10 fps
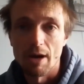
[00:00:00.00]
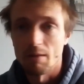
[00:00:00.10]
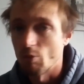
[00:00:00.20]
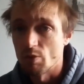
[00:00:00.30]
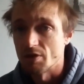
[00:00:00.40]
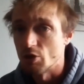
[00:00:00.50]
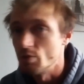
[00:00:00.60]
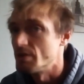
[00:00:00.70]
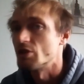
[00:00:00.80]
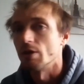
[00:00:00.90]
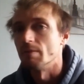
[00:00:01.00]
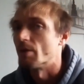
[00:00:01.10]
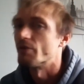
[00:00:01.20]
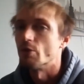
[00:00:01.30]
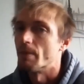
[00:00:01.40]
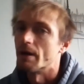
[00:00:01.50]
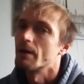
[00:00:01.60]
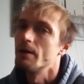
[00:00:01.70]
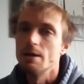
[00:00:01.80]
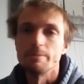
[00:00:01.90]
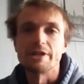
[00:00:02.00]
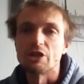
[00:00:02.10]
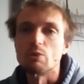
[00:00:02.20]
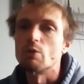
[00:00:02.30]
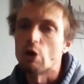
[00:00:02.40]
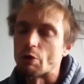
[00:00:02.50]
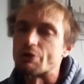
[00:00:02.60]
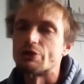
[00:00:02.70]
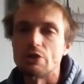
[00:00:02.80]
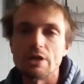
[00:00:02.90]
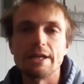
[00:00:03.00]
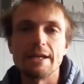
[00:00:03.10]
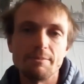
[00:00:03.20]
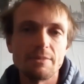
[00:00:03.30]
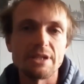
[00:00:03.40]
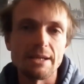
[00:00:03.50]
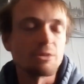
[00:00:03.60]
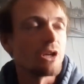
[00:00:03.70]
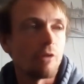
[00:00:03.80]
I'm always using stuff in my food bag, because I don't constantly keep the same stuff.